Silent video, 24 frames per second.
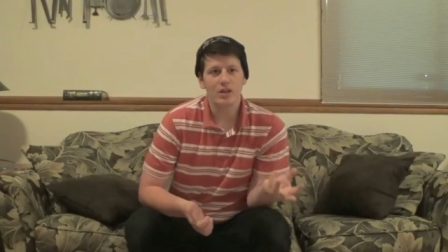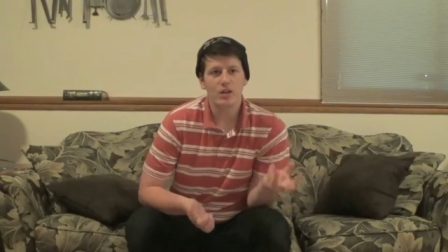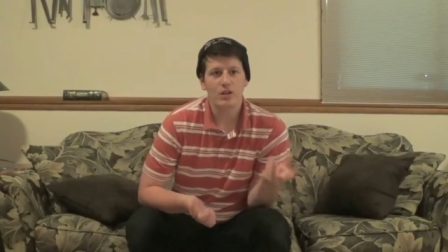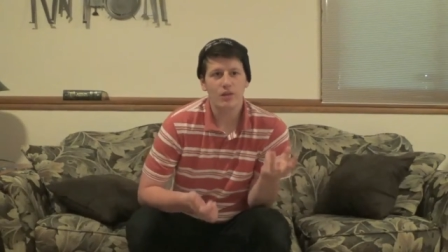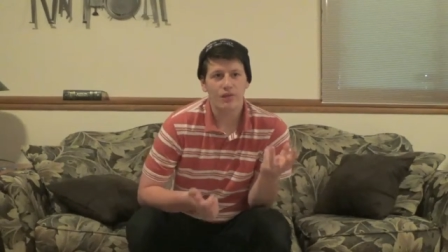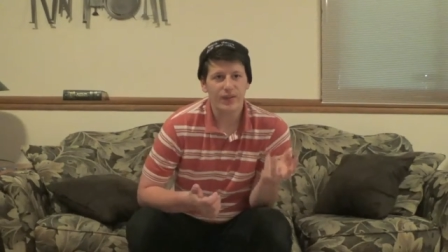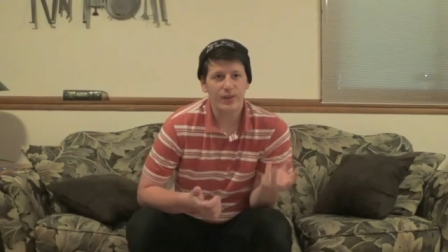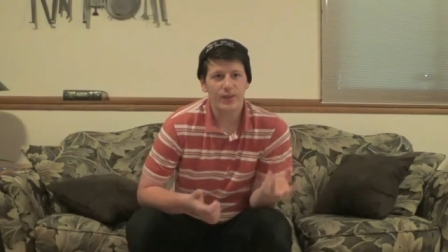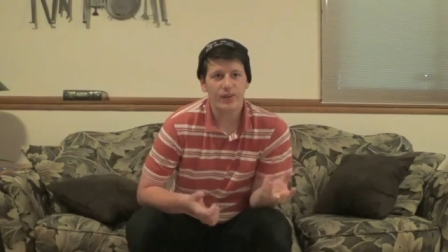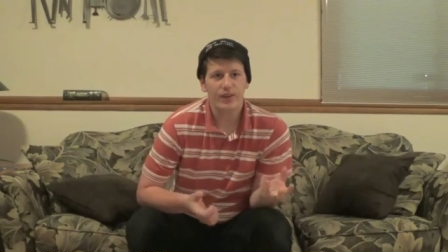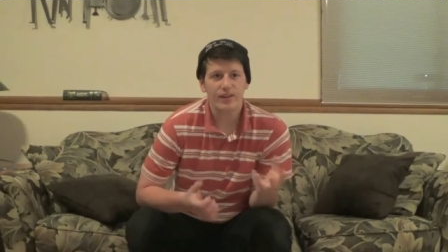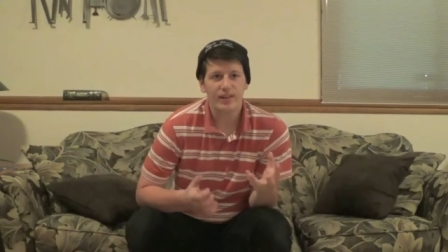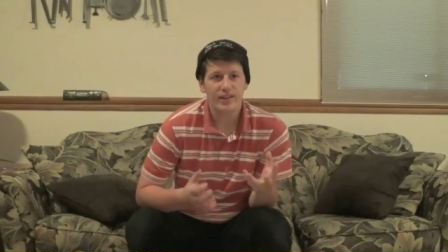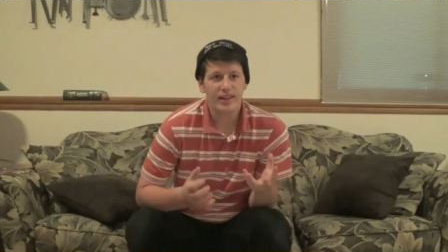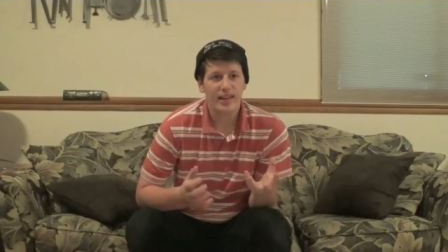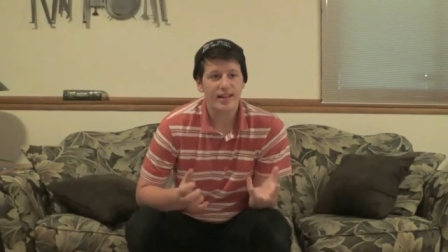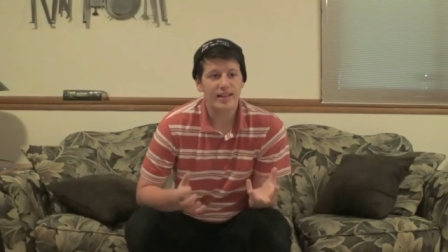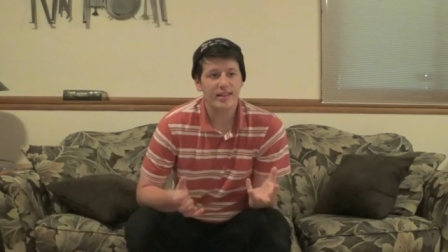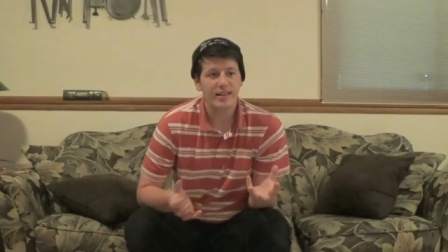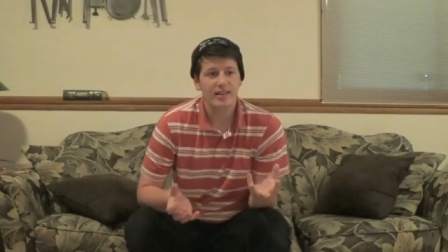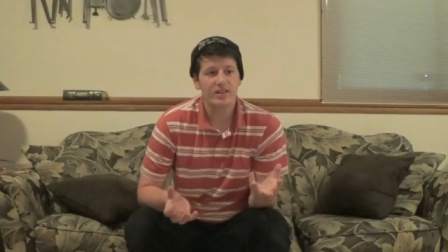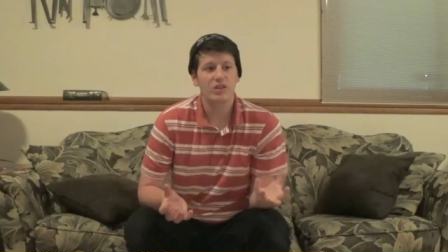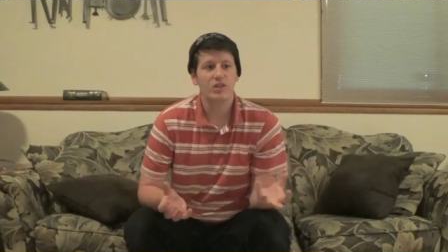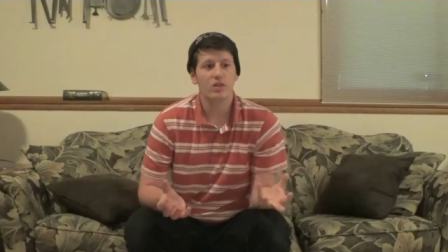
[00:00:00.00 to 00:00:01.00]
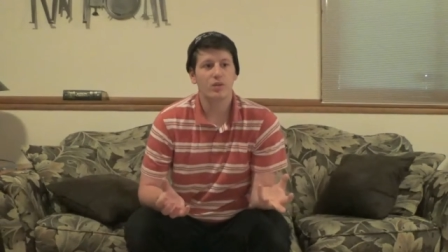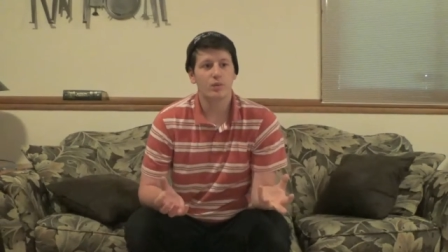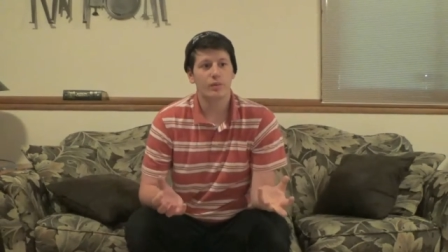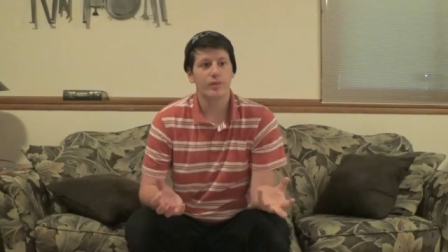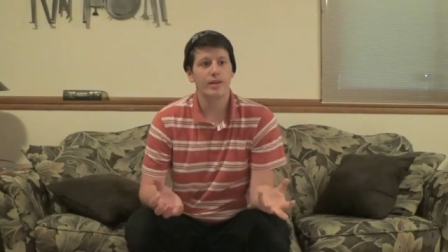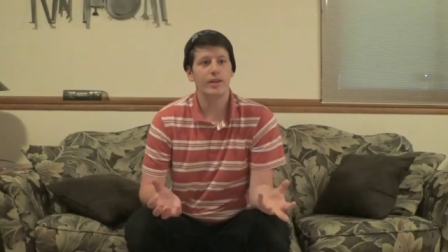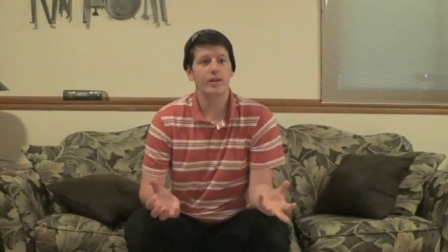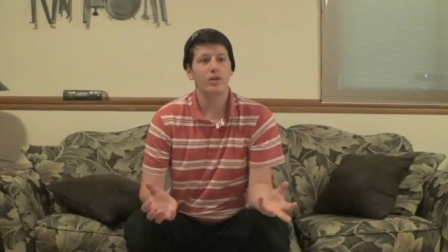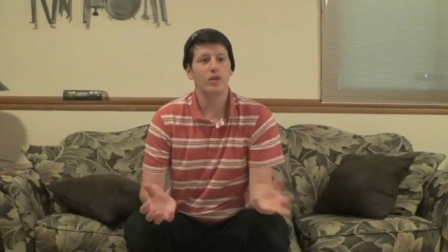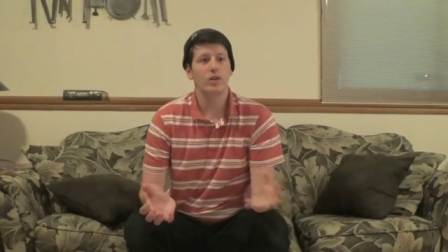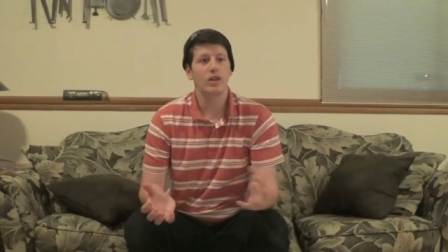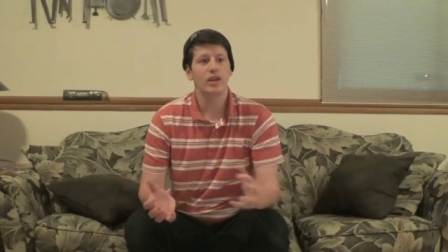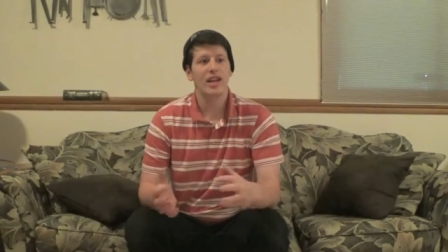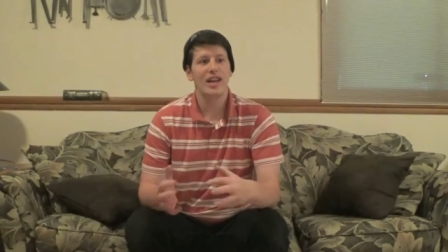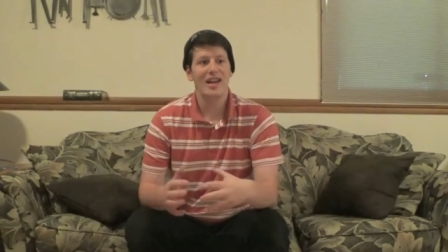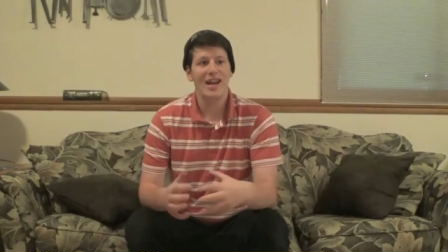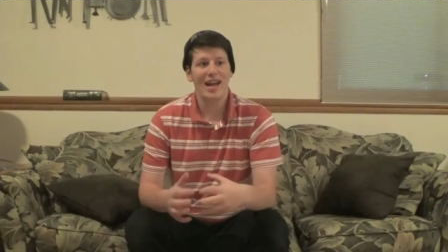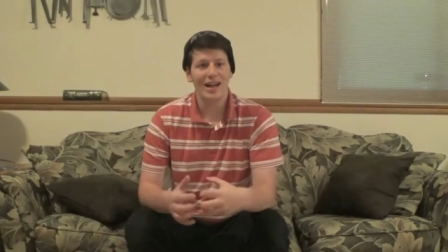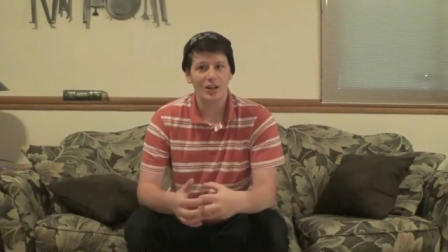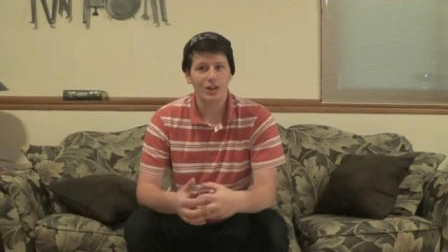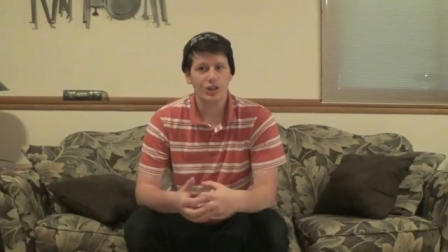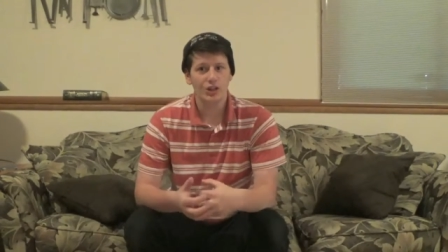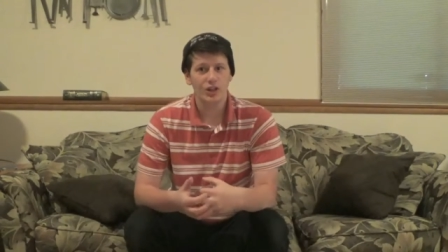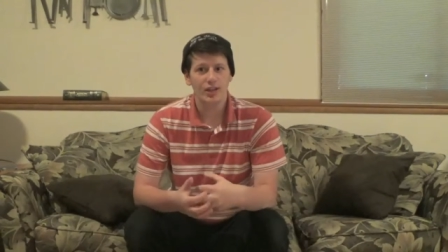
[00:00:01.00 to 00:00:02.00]
You feel that like this is a real
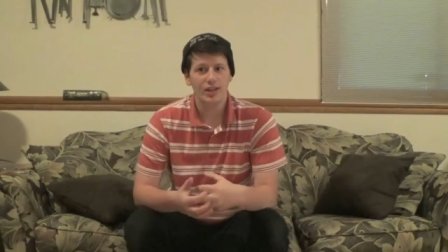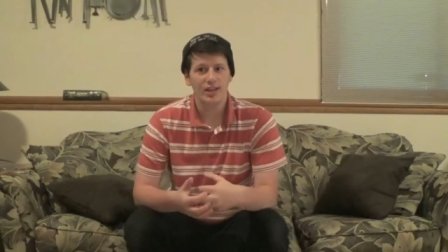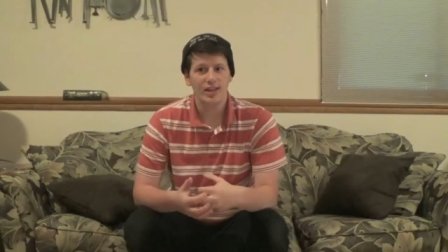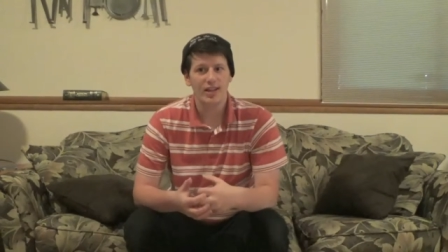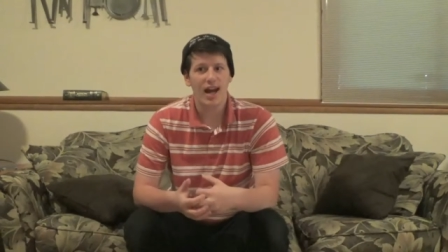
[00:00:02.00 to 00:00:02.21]
connection,